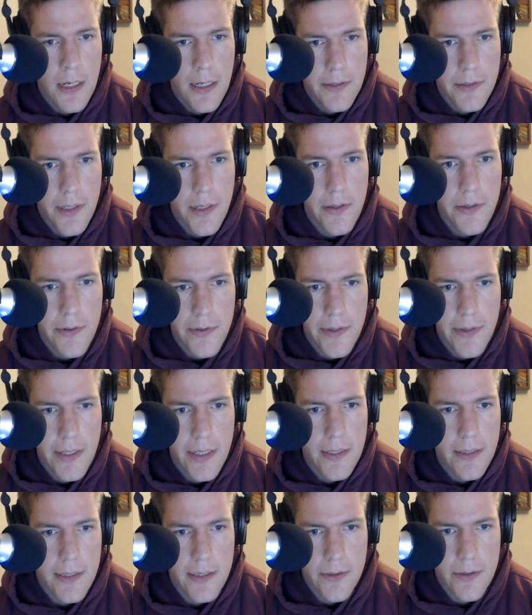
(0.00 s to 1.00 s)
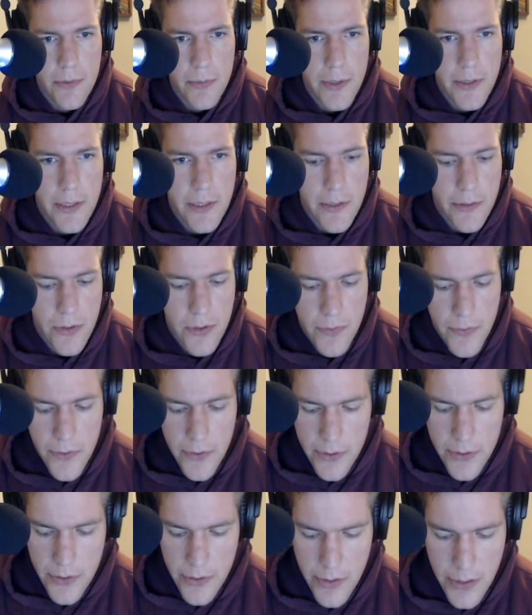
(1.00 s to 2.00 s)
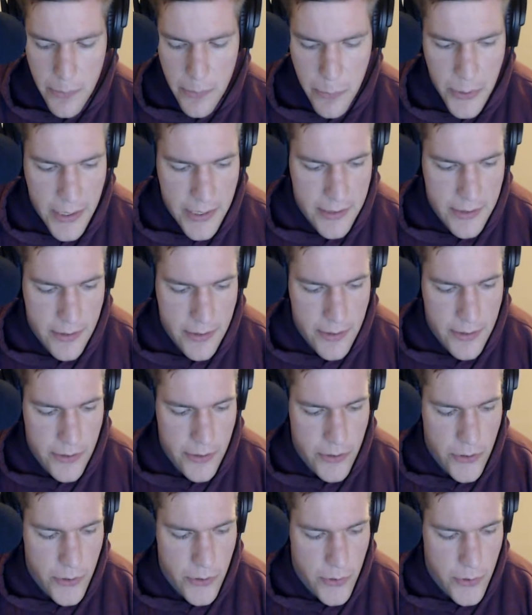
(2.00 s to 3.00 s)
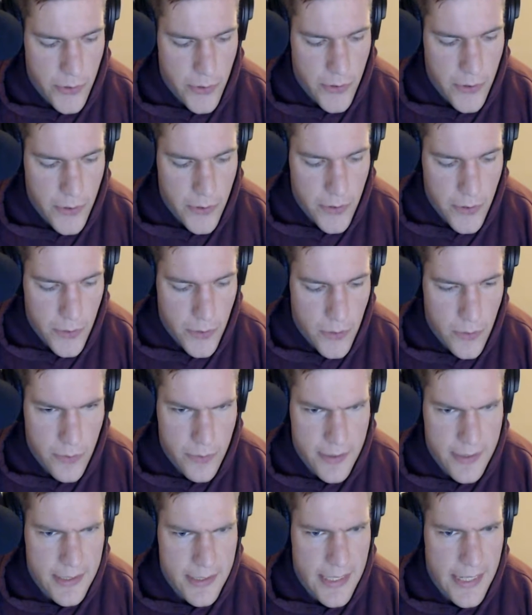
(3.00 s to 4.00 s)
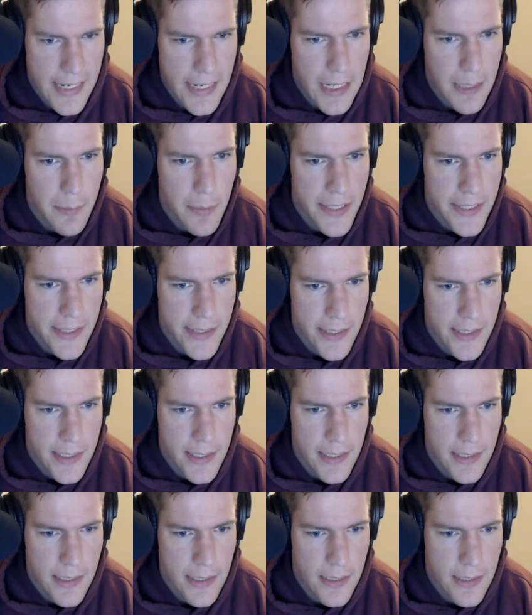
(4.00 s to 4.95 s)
Another thing that's really useful is you could press Control Tab, I think.